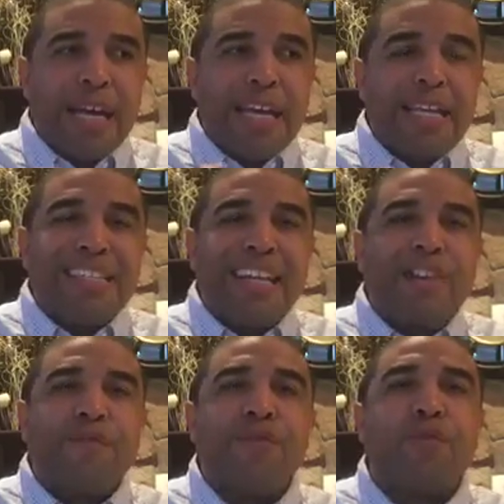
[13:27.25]
is that it
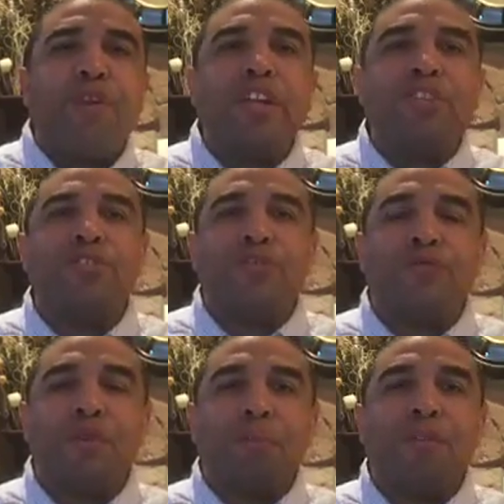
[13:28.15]
frees you
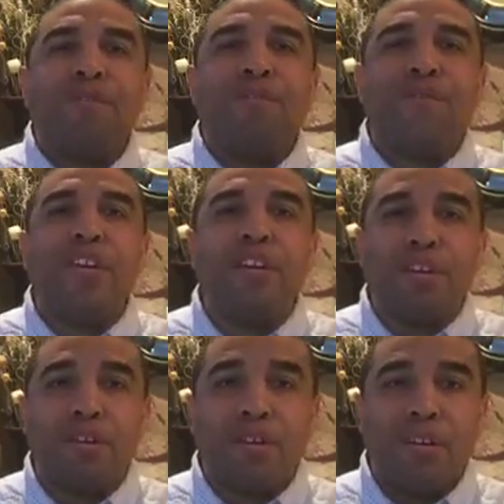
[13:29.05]
from the fear